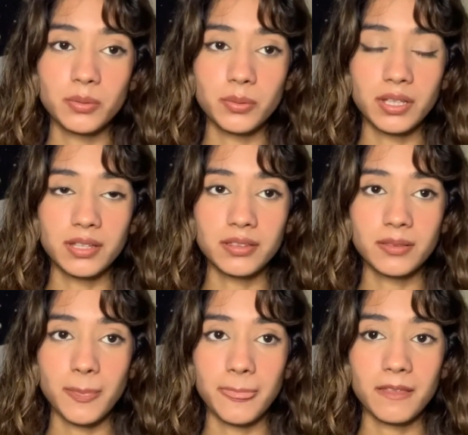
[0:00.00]

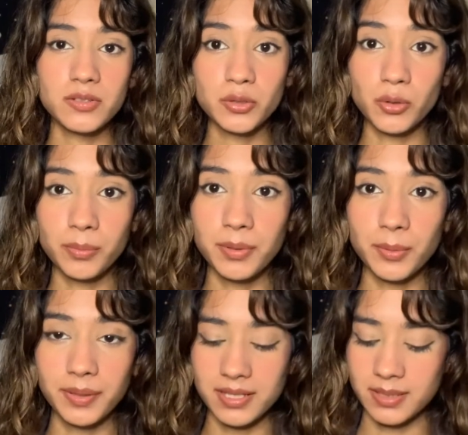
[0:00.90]
with Scorpio
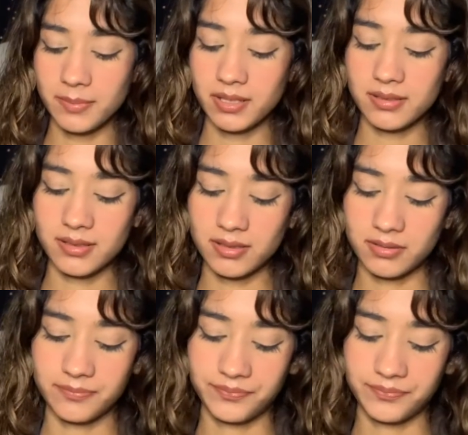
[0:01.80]
placements,